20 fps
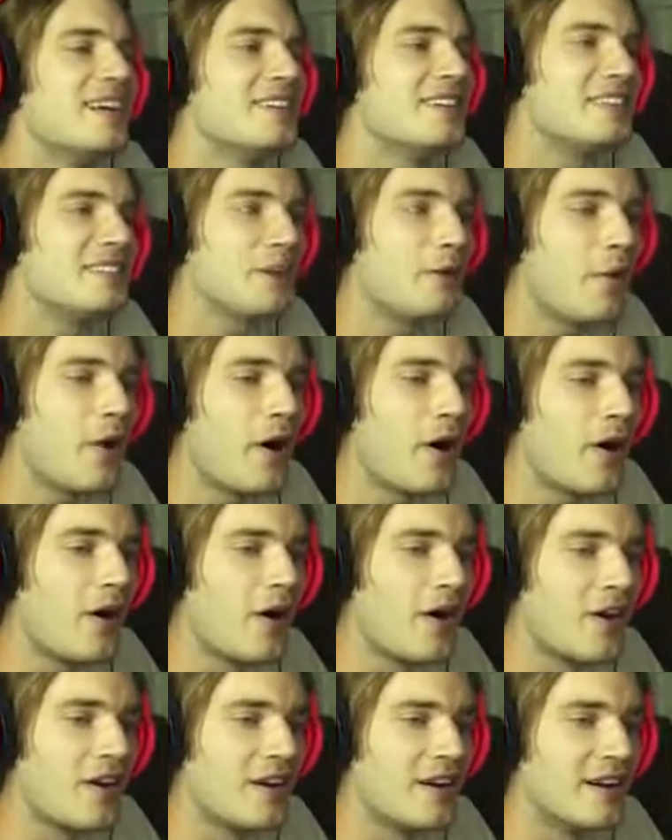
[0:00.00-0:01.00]
It's so
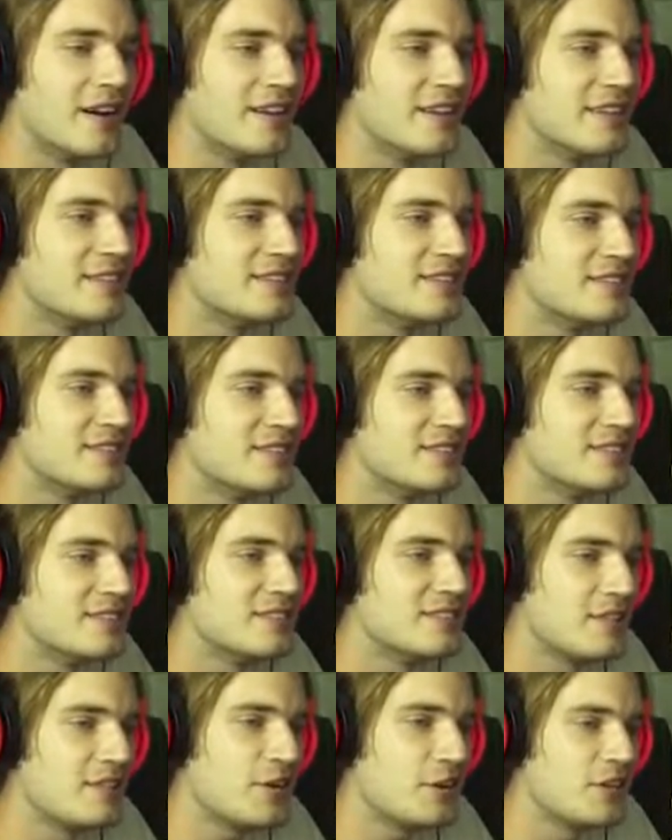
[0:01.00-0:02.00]
hard!
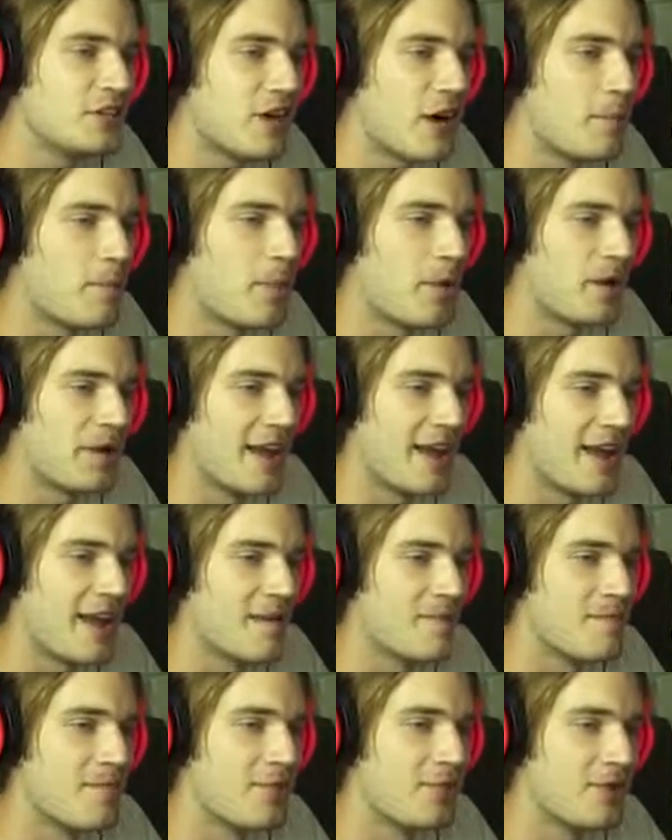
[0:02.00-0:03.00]
Don't jump on
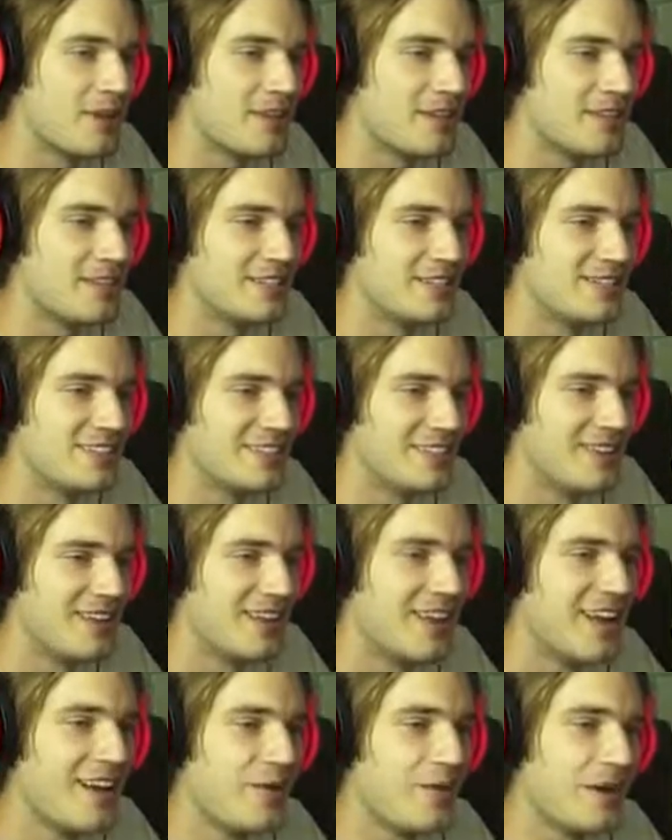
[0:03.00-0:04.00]
him! What are you doing?
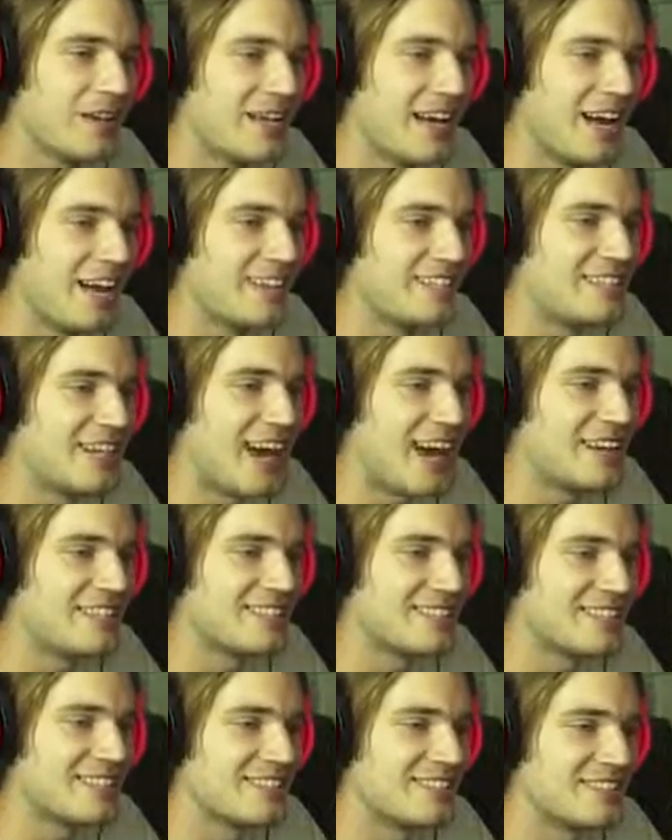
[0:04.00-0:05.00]
What kind of
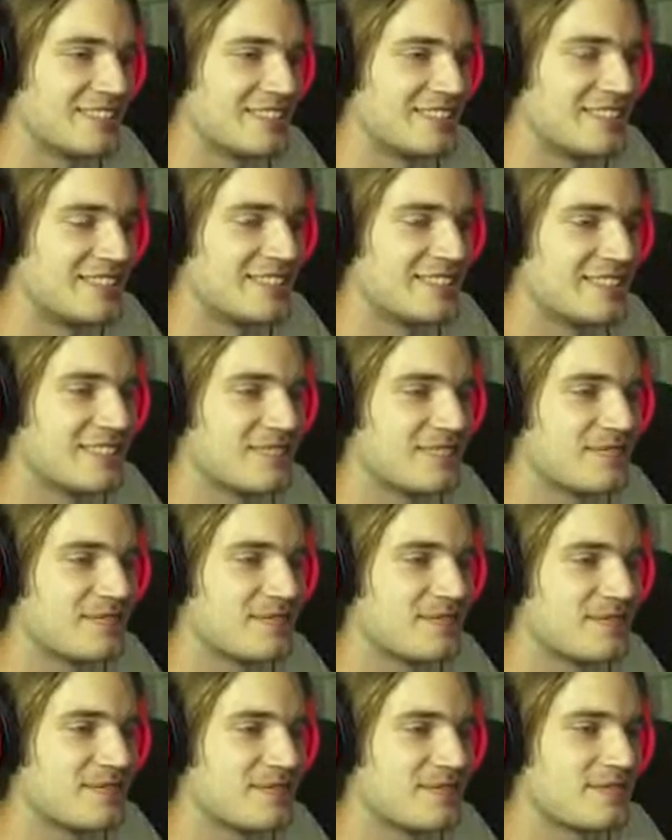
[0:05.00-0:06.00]
tactic is this?
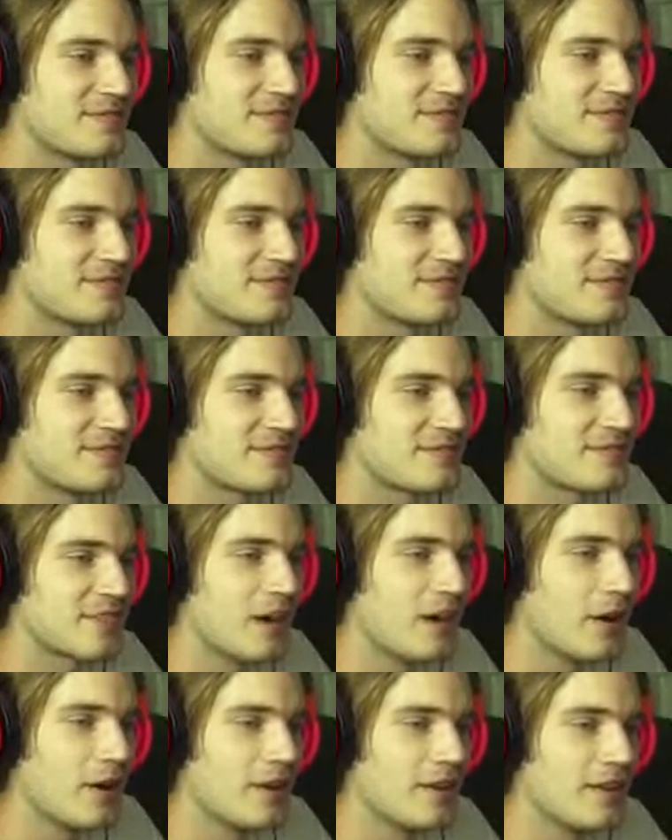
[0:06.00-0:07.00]

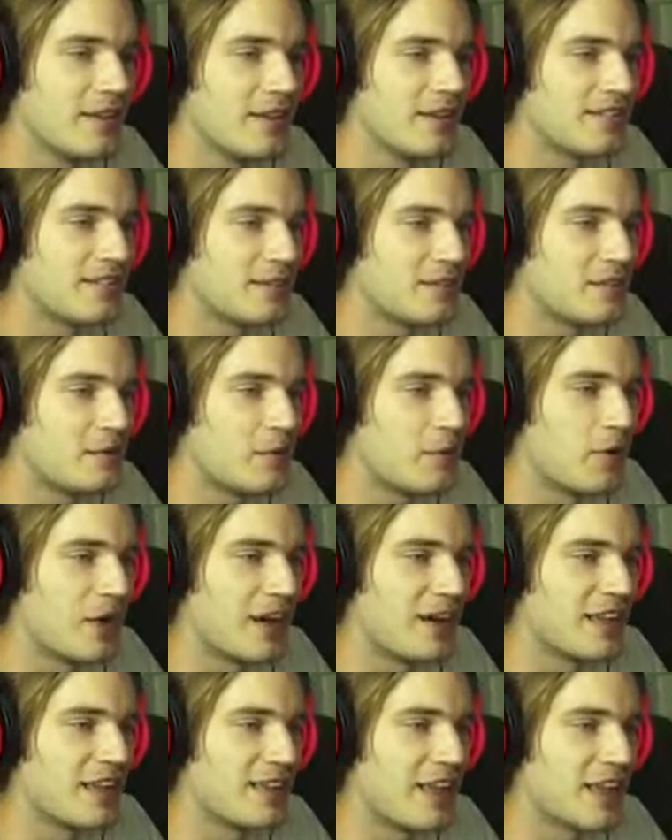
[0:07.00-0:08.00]
Oh! Seems to be
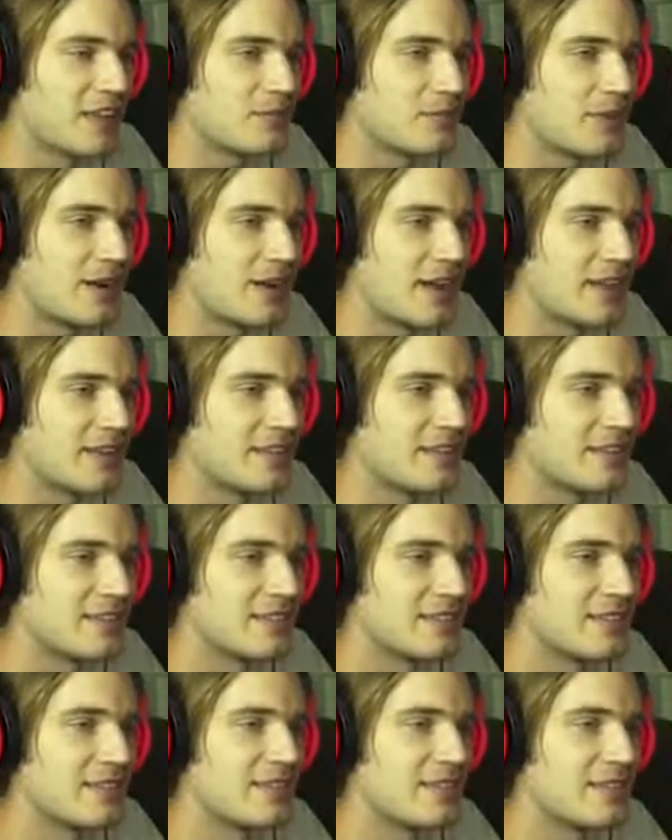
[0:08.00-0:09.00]
working, that's what it is.
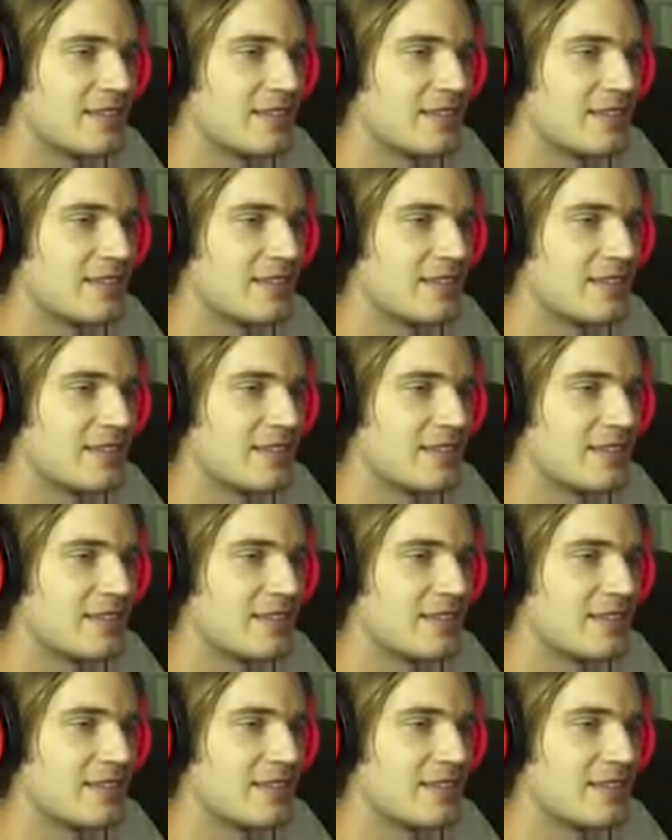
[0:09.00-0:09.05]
